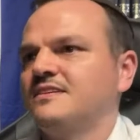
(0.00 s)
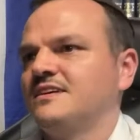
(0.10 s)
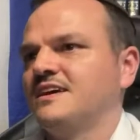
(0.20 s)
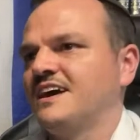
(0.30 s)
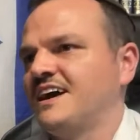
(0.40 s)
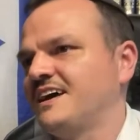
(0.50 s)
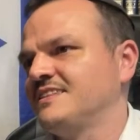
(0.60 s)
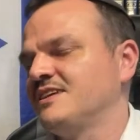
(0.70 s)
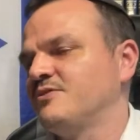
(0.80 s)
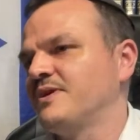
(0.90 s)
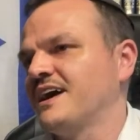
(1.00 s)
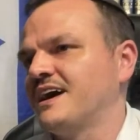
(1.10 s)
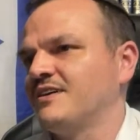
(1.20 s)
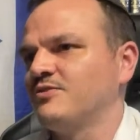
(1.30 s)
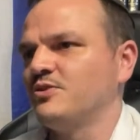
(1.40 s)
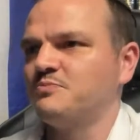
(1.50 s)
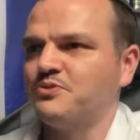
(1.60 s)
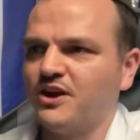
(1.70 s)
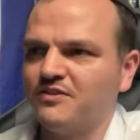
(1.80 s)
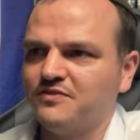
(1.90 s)
And then we have all the
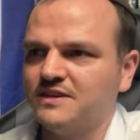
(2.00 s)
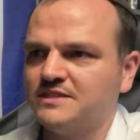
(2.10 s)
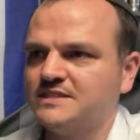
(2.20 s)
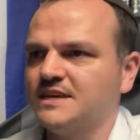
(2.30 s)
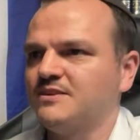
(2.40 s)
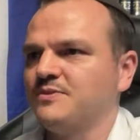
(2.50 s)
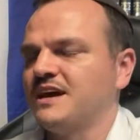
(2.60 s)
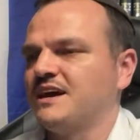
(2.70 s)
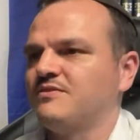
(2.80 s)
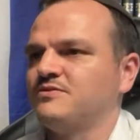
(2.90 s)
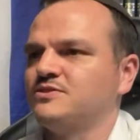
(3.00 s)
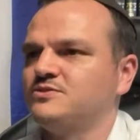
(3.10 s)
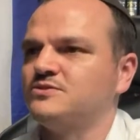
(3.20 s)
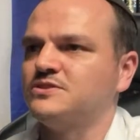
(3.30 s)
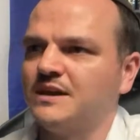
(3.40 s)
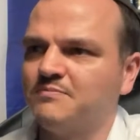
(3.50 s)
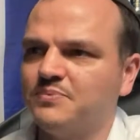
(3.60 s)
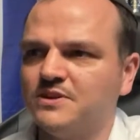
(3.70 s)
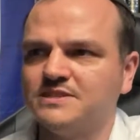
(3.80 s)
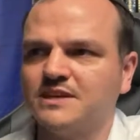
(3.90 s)
prophets, and we have the two
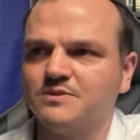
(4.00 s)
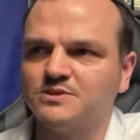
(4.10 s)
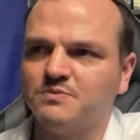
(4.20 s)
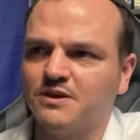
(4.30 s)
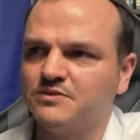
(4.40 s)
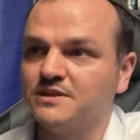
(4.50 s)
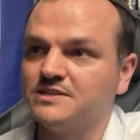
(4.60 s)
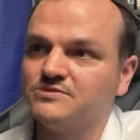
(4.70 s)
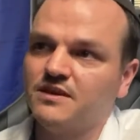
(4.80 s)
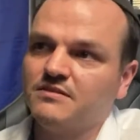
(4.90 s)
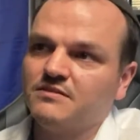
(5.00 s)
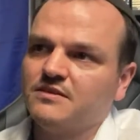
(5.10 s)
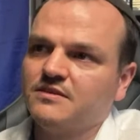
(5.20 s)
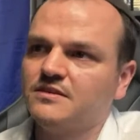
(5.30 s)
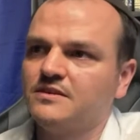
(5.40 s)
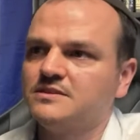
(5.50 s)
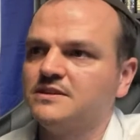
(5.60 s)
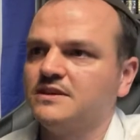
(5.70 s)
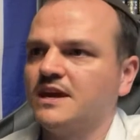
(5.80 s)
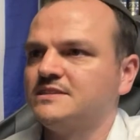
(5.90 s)
temples that was both in Israel. So
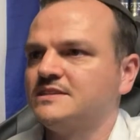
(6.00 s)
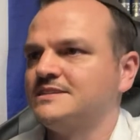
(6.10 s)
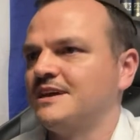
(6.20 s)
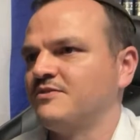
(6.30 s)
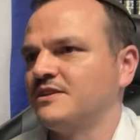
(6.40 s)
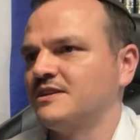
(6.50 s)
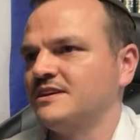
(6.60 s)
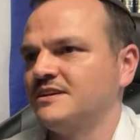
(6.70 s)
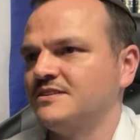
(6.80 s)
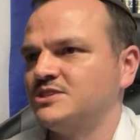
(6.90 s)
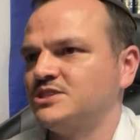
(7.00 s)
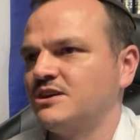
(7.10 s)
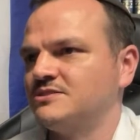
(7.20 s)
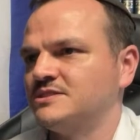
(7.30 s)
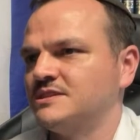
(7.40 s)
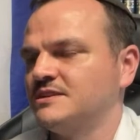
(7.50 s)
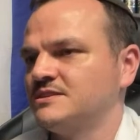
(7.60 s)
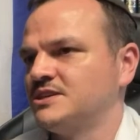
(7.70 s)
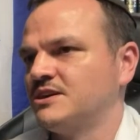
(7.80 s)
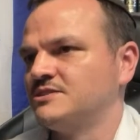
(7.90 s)
yes, it's definitely the
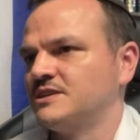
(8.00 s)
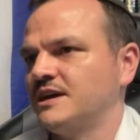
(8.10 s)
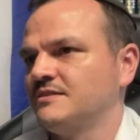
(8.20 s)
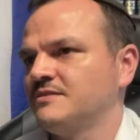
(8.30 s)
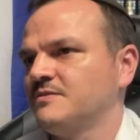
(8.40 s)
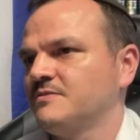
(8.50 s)
chosen land.